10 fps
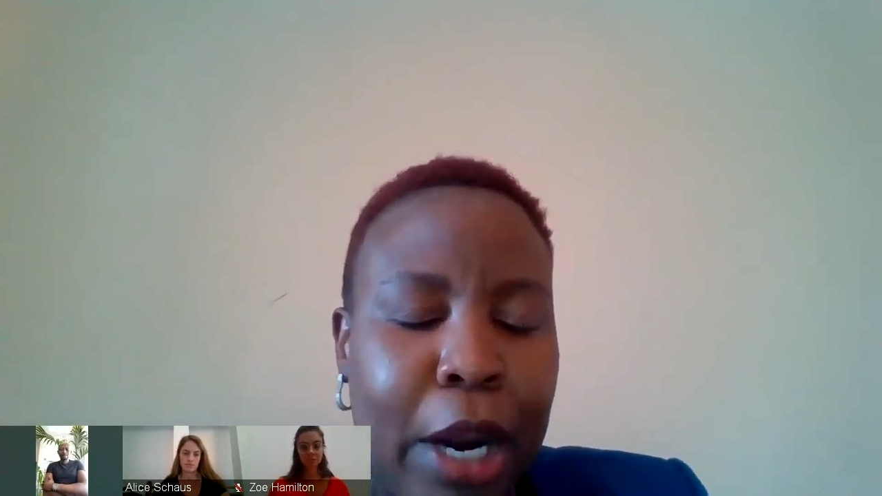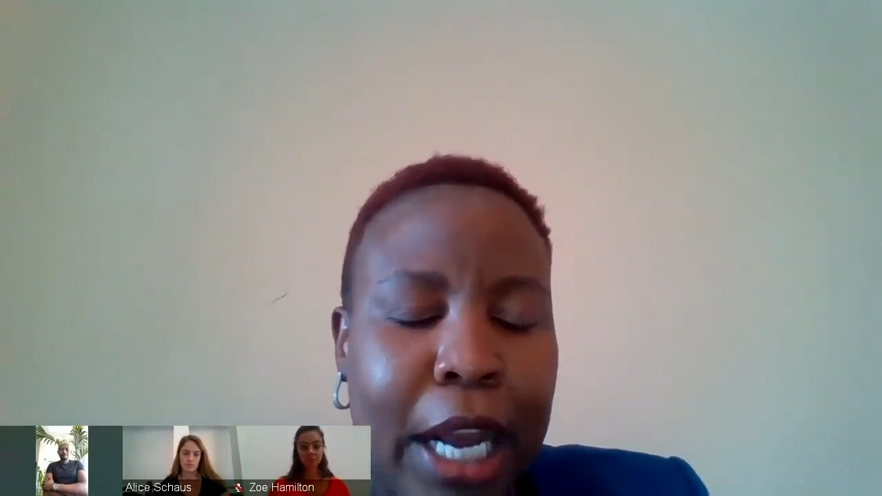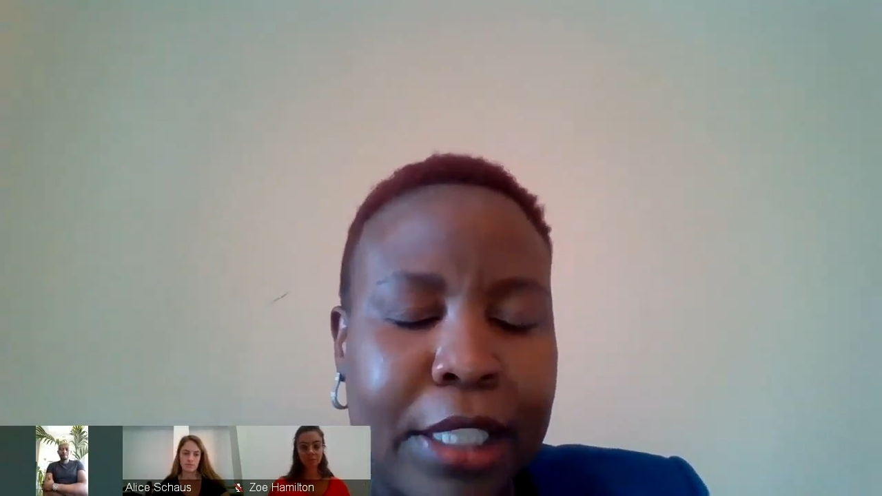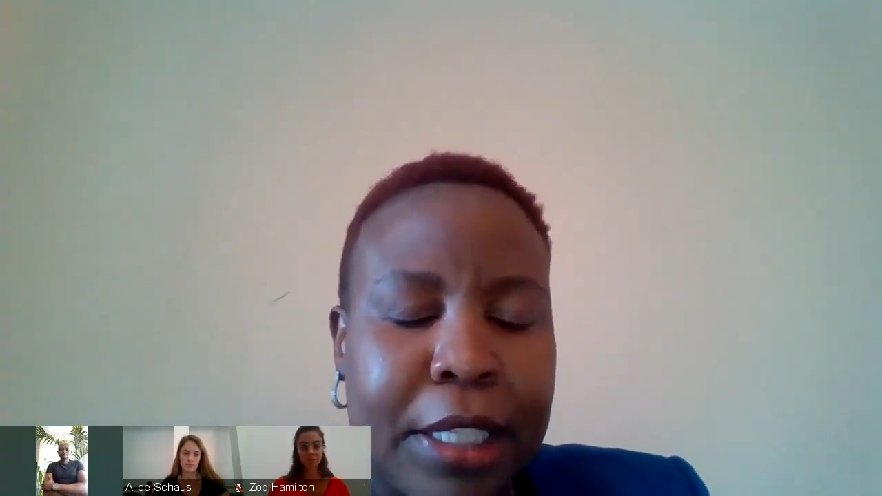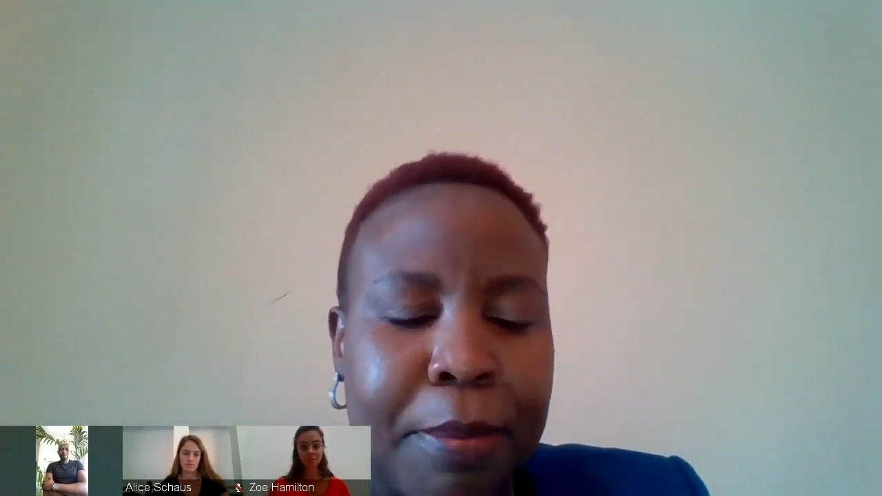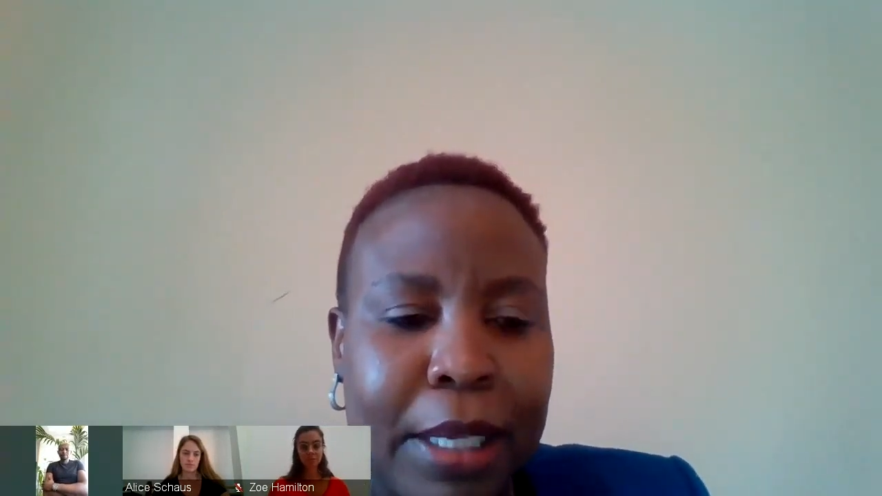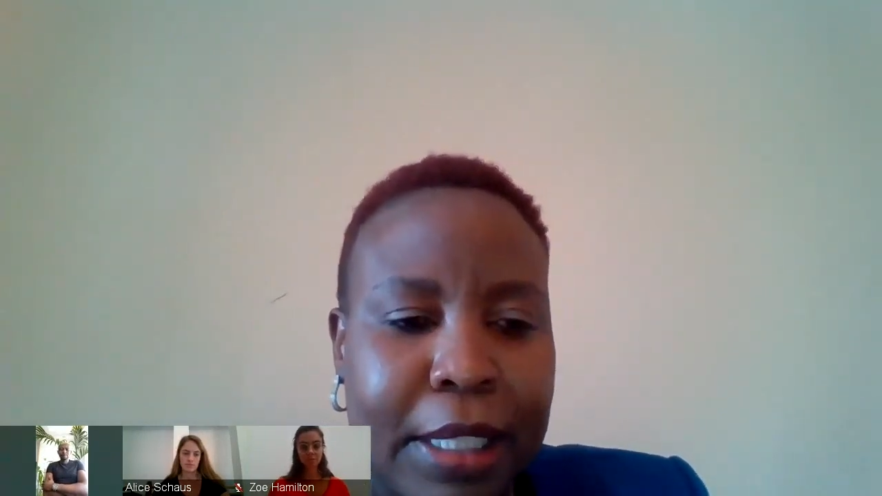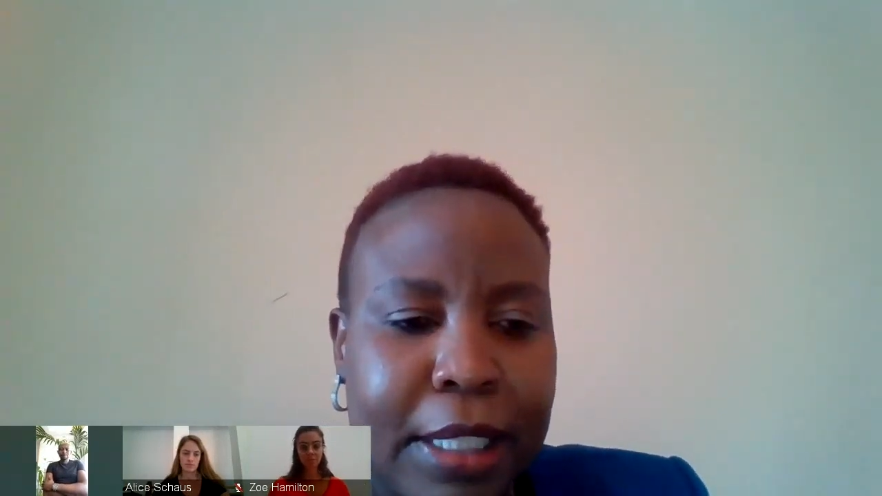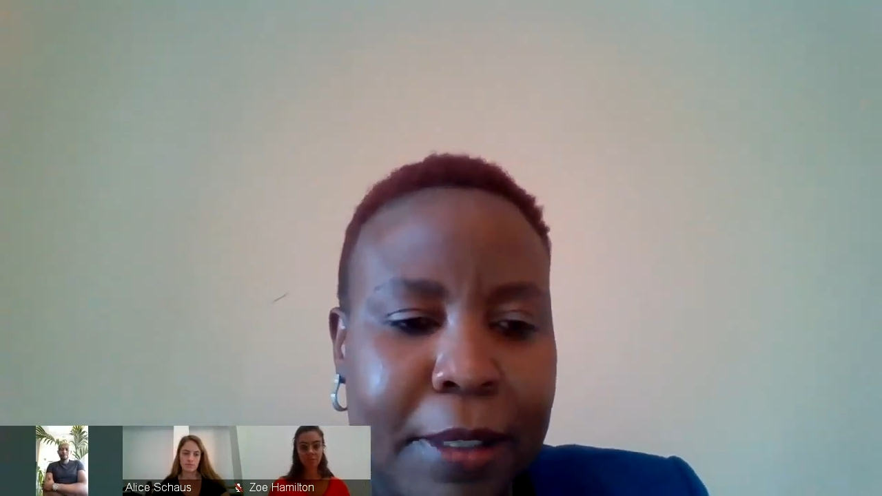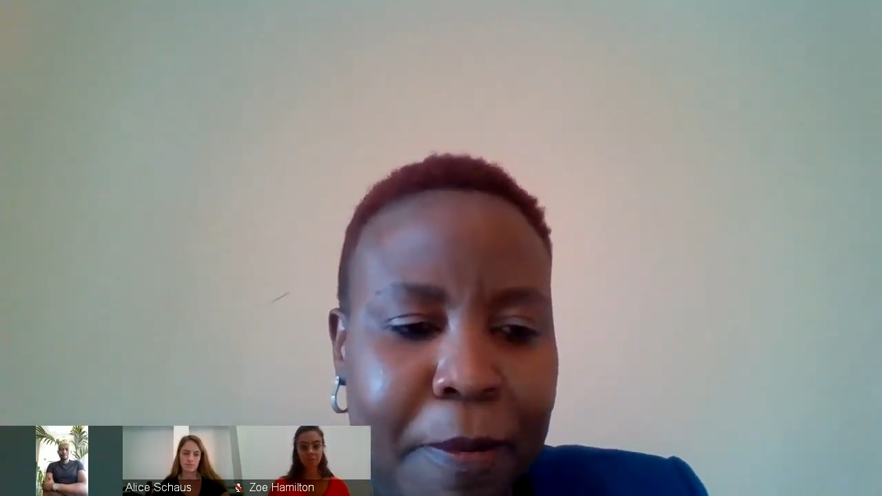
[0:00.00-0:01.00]

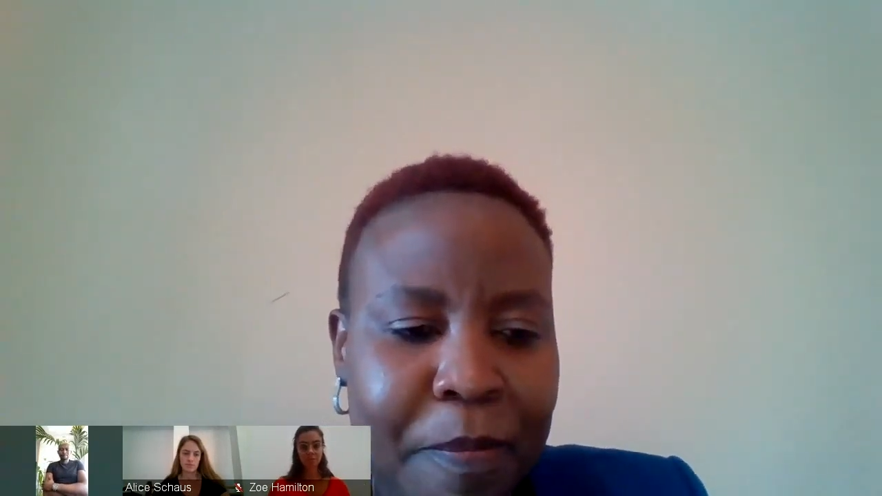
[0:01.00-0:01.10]
customers.